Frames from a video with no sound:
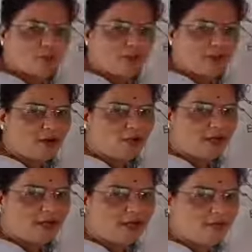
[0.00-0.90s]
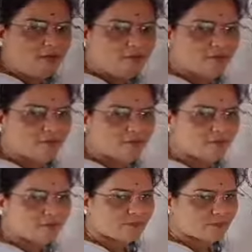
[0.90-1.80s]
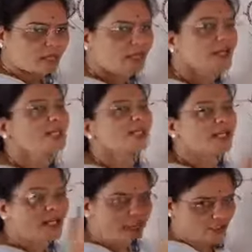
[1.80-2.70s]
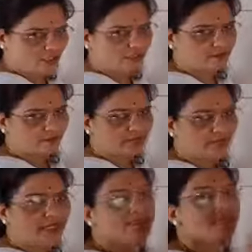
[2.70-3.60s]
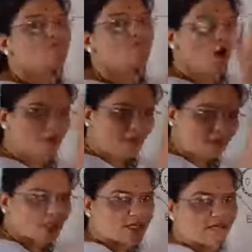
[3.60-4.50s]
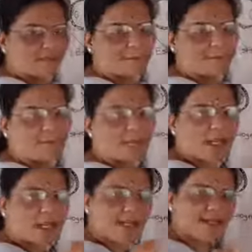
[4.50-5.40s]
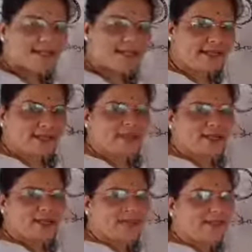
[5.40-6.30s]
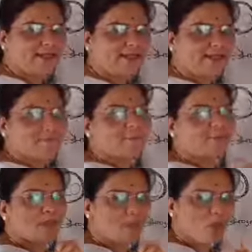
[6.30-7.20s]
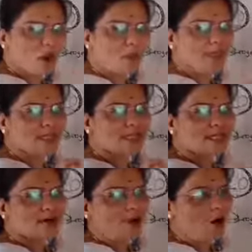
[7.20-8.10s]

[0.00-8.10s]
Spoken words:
of endometrium. Regeneration, that is the formation. Regeneration means the formation